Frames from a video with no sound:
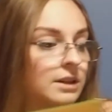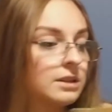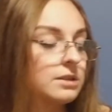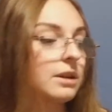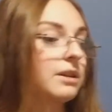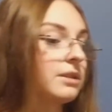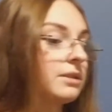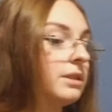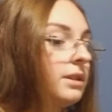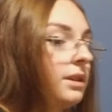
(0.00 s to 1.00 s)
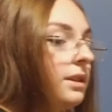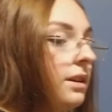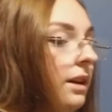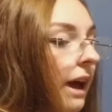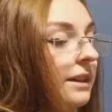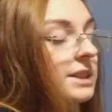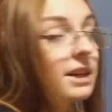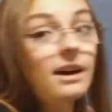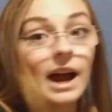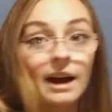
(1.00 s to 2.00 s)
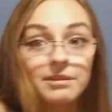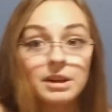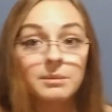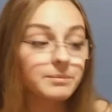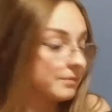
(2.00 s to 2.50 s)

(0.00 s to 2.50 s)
So at least I'll have them,